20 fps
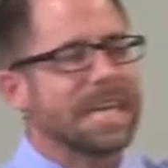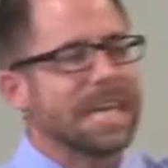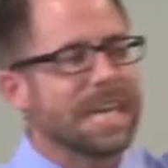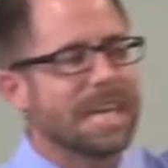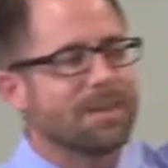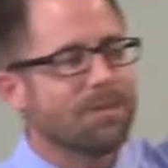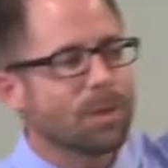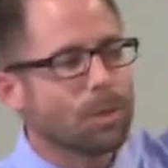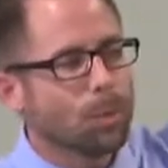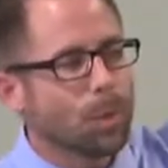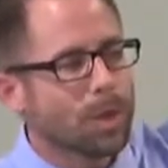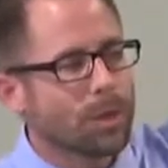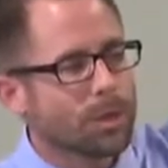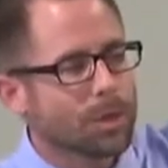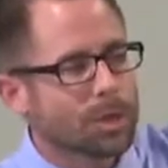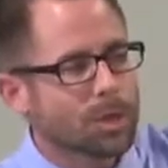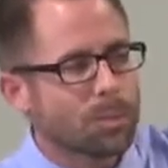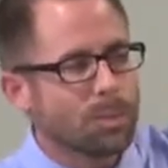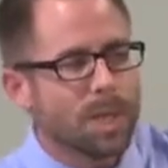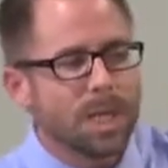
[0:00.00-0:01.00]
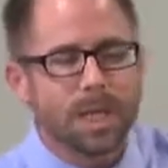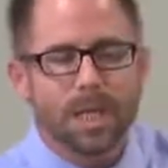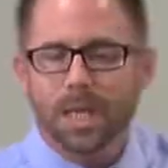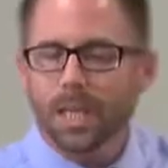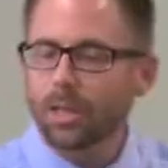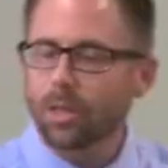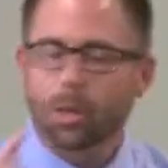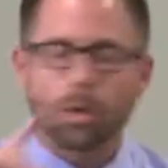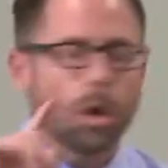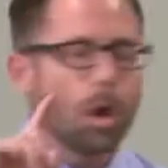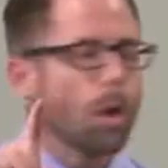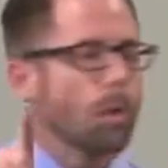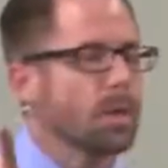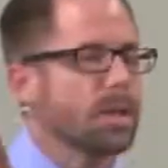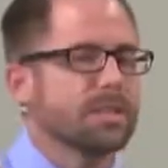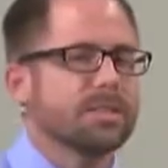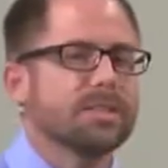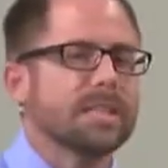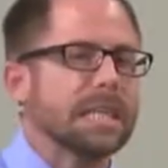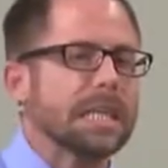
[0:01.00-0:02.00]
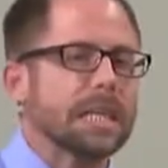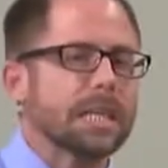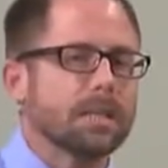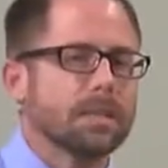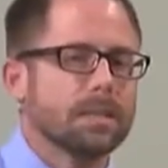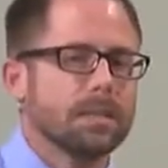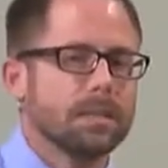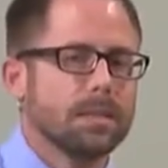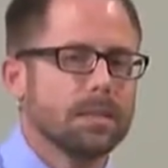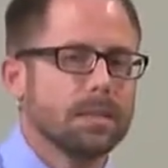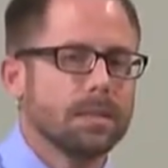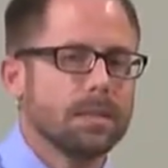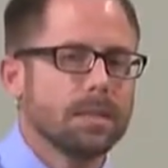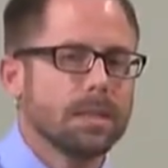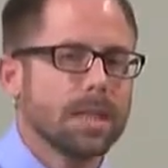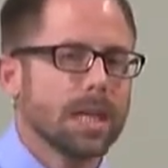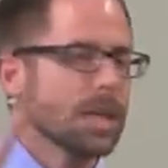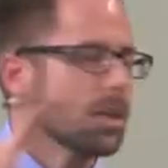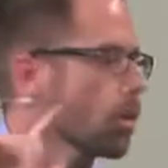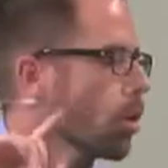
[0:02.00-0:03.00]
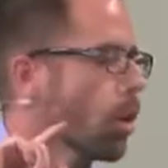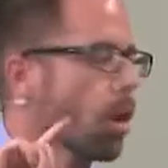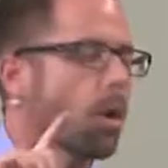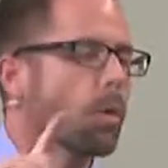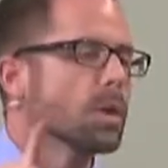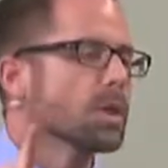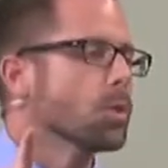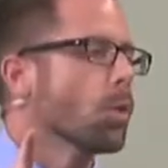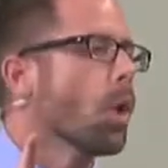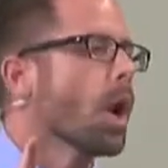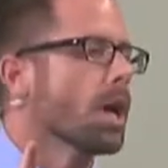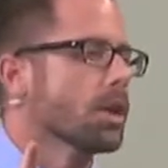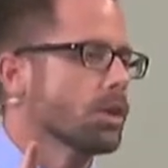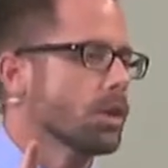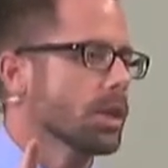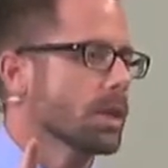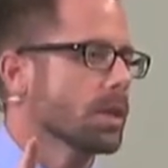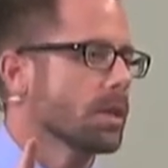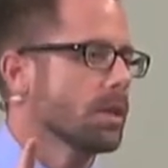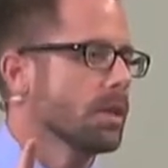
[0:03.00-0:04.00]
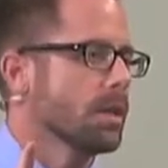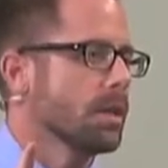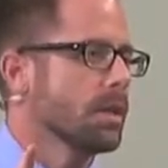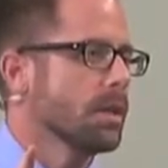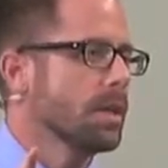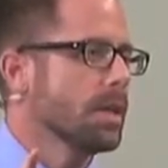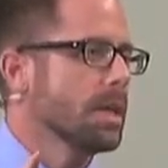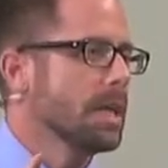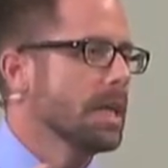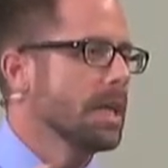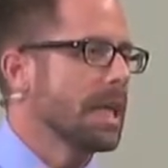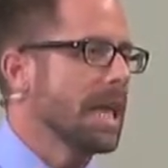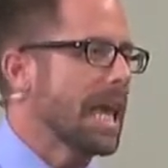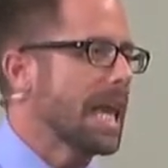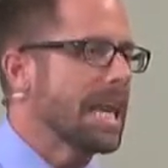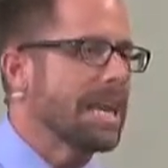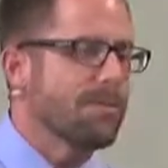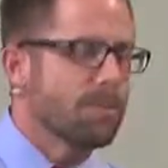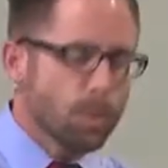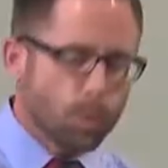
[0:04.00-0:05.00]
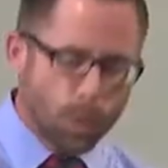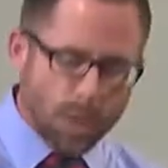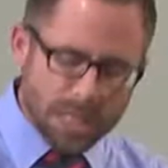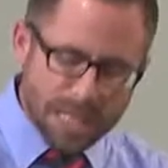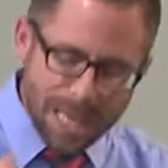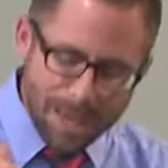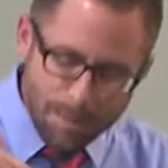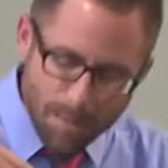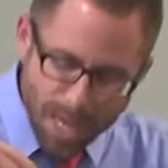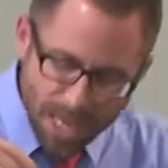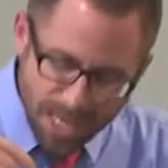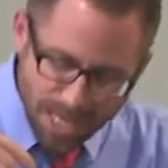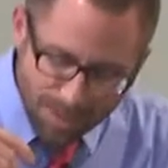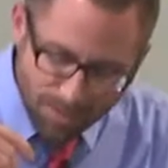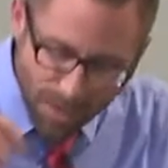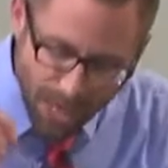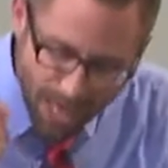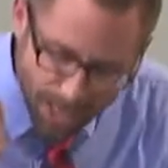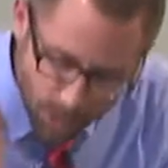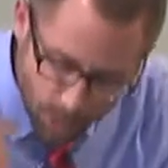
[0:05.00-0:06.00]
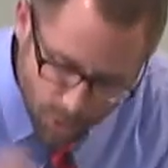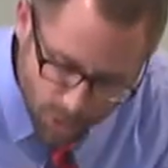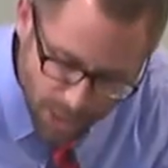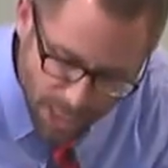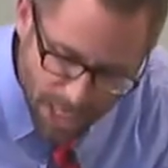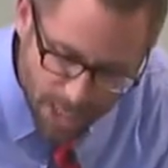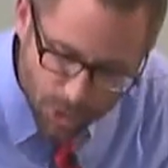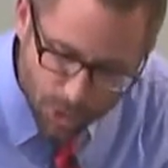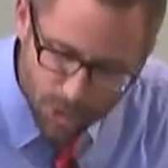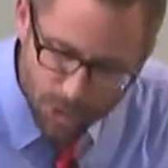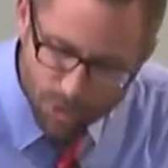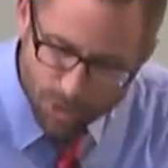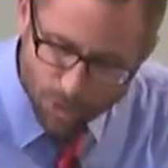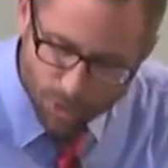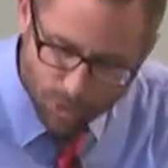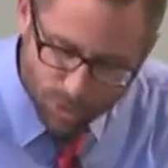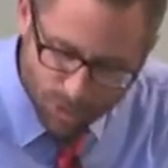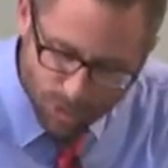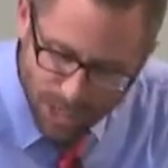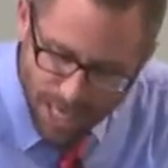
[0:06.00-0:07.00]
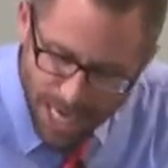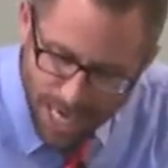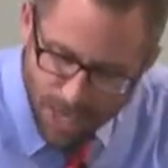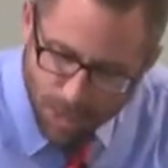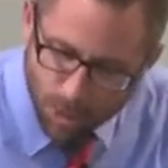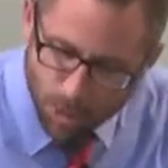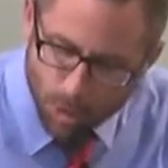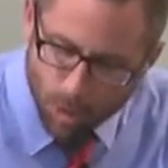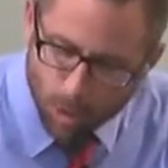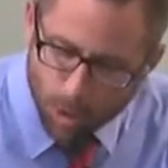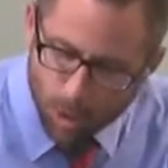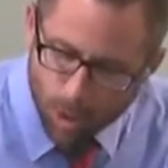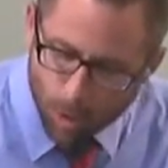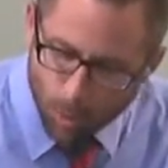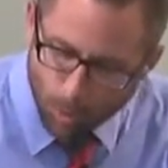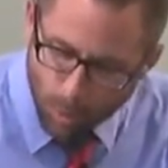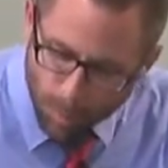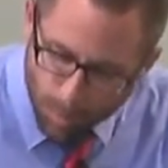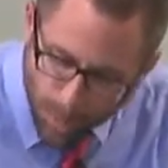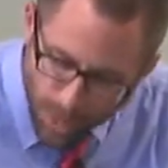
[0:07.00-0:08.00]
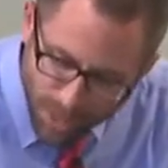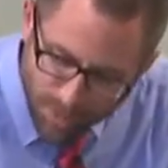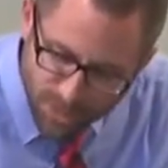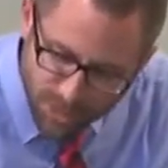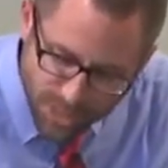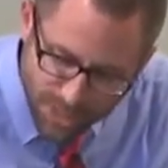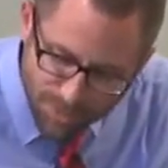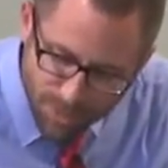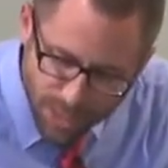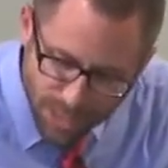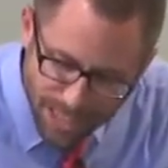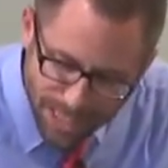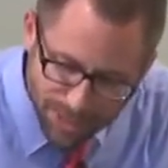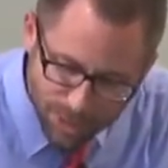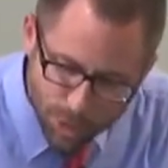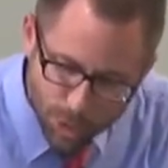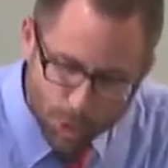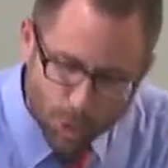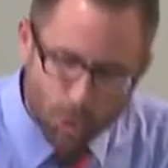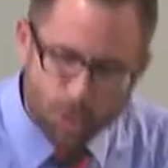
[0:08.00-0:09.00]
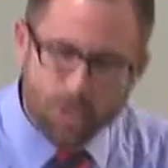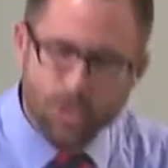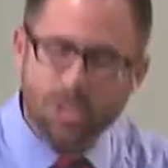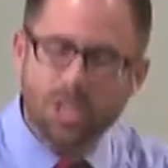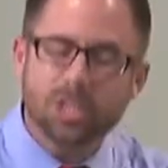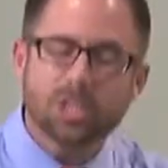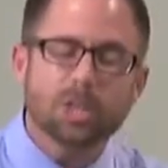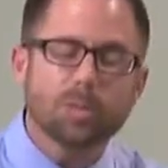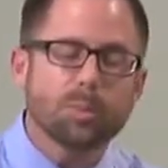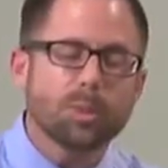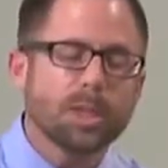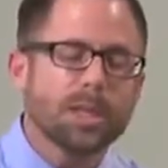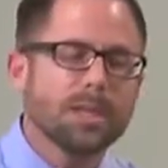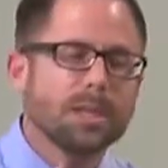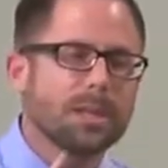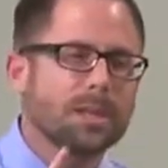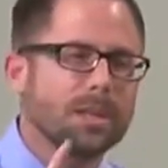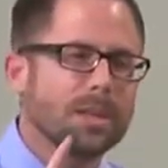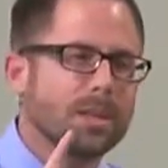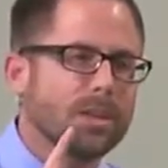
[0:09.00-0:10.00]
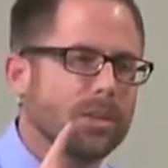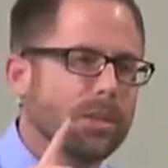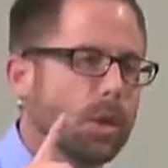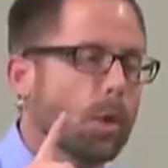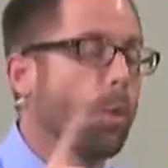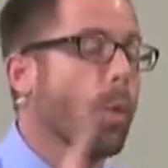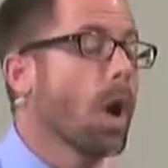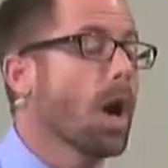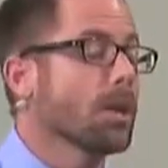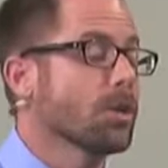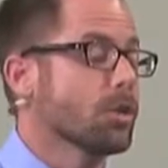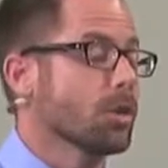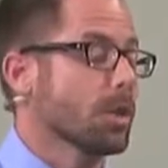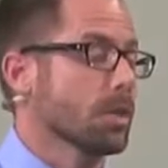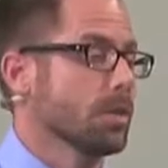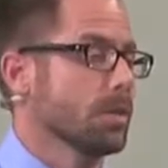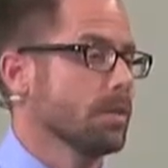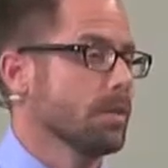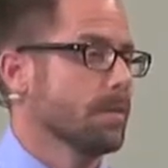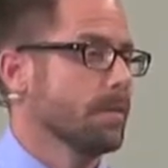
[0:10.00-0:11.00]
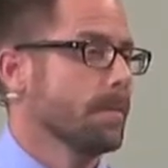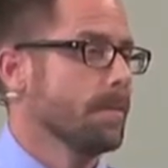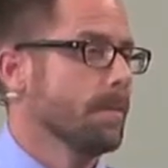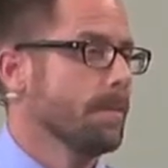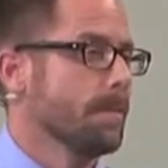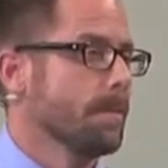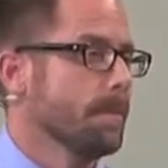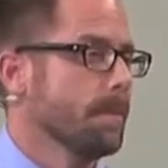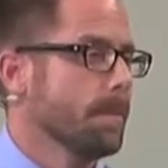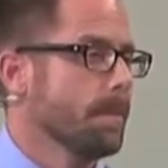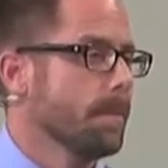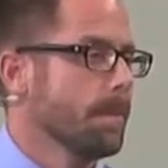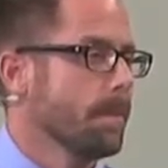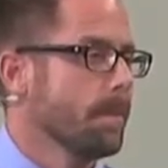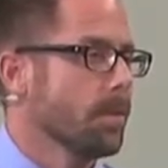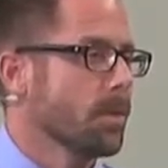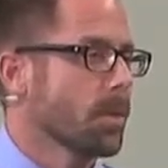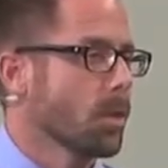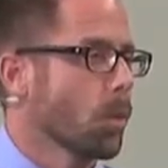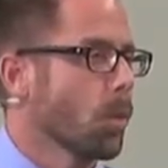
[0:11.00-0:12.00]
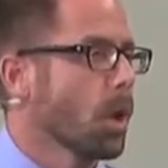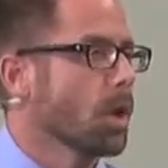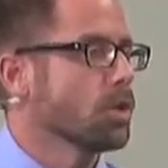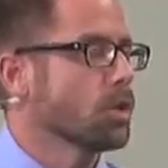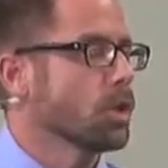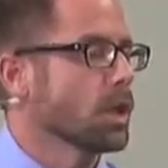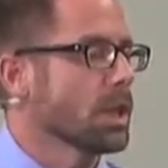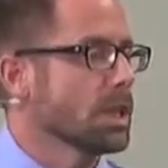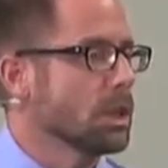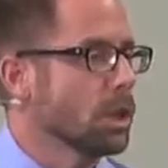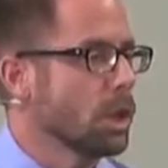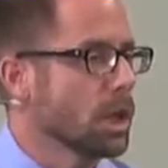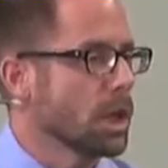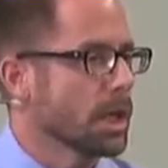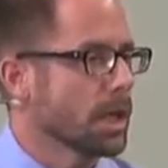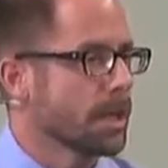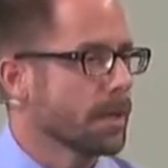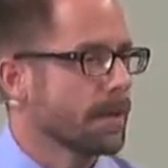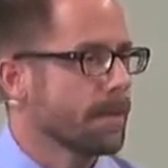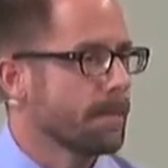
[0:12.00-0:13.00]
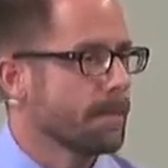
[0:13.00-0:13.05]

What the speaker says: Even when they're speaking, they're always seeing and they're always watching. And even when they may give accusations or slander or rebuffs, even against church discipline, they're watching. They're watching and looking.